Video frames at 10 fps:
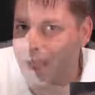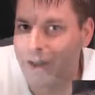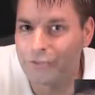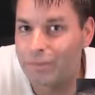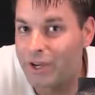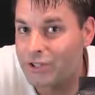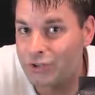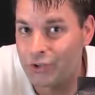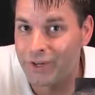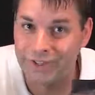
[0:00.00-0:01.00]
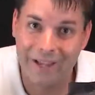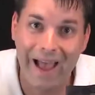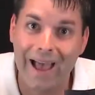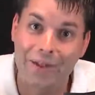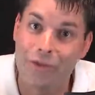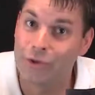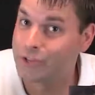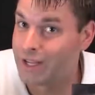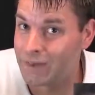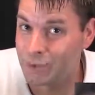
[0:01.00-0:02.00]
After my students added
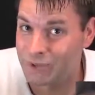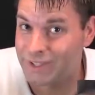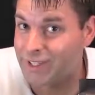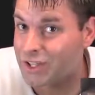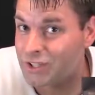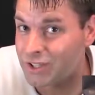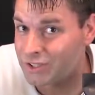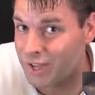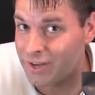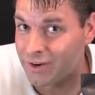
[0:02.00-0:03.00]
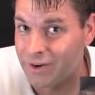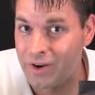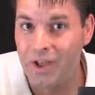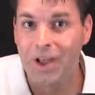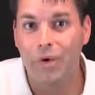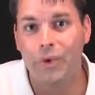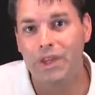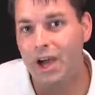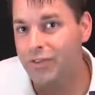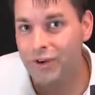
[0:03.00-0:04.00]
those animals to each container, we
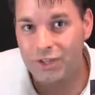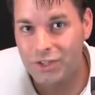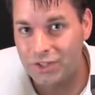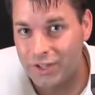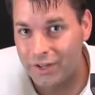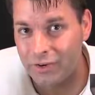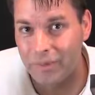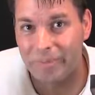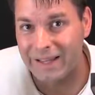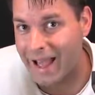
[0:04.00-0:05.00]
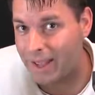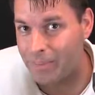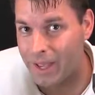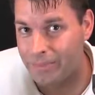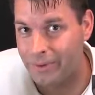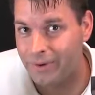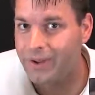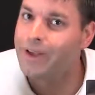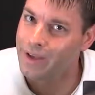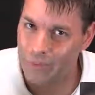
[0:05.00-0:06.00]
covered each container in black paper
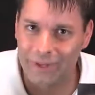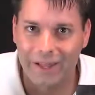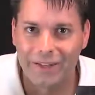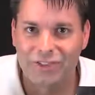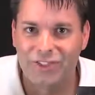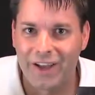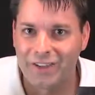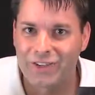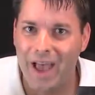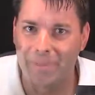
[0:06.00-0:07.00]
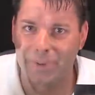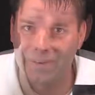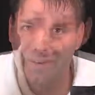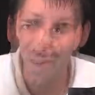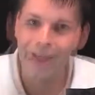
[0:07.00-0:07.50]
and we let science happen.